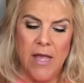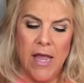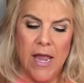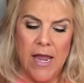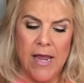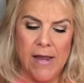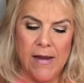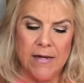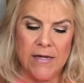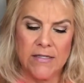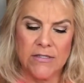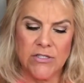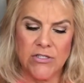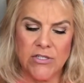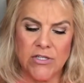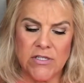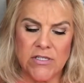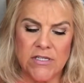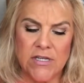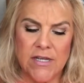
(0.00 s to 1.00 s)
And it's
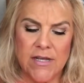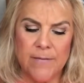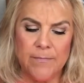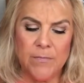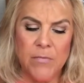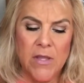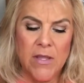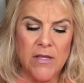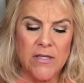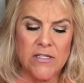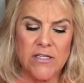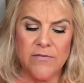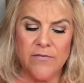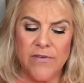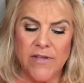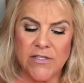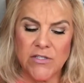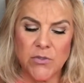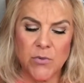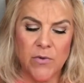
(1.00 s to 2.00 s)
just a
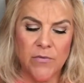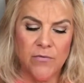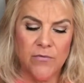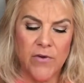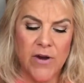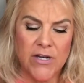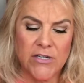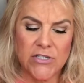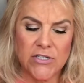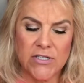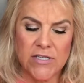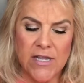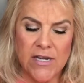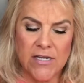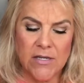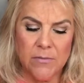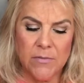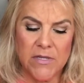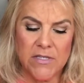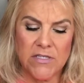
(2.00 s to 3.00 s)
Defense Refresh
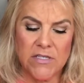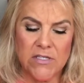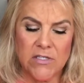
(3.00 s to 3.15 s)
Setting Mist.